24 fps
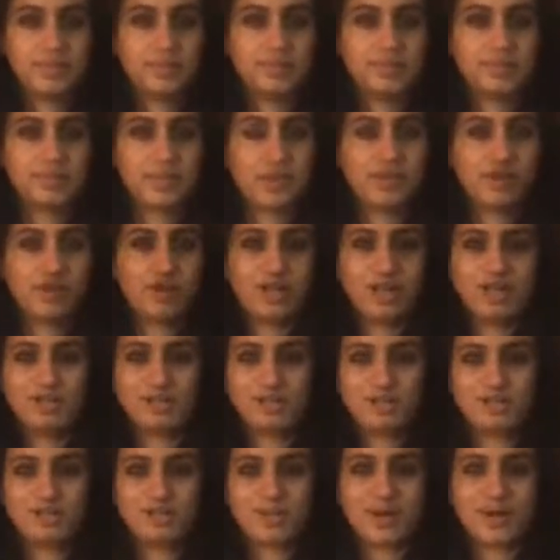I forget
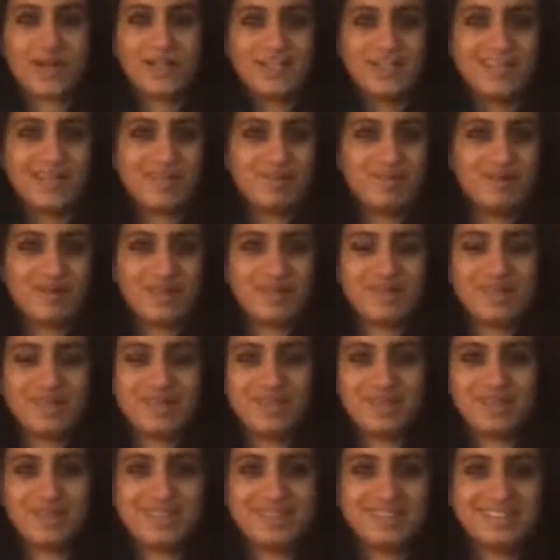to smile, and I'm looking in
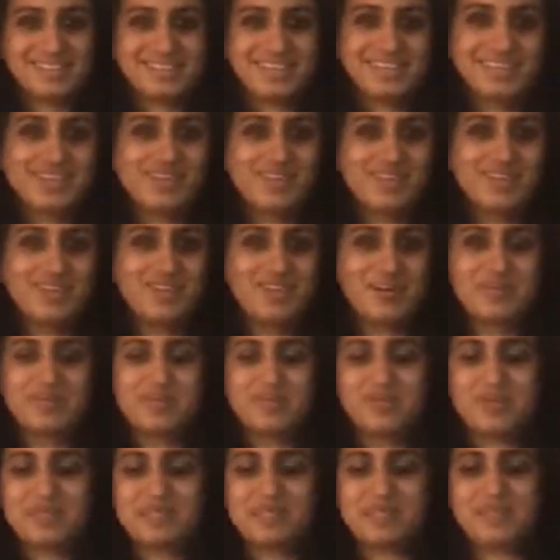the inside. You know,
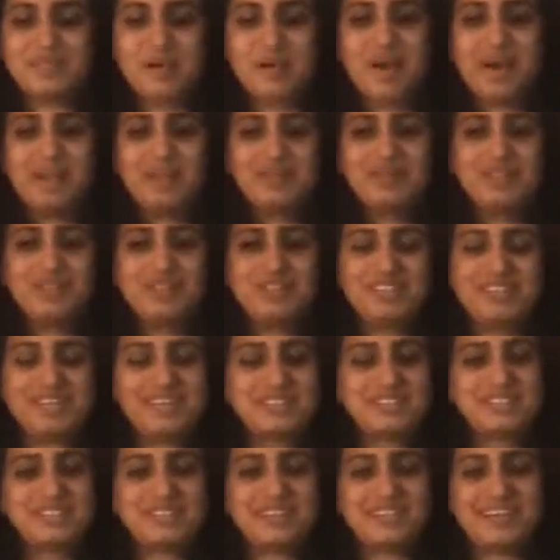if you can smile and do these
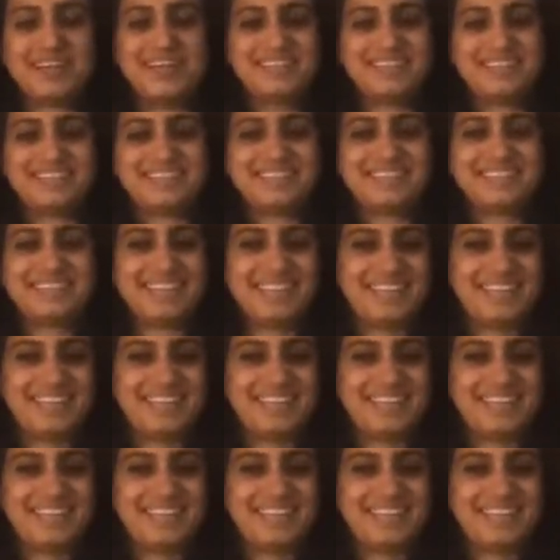exercises.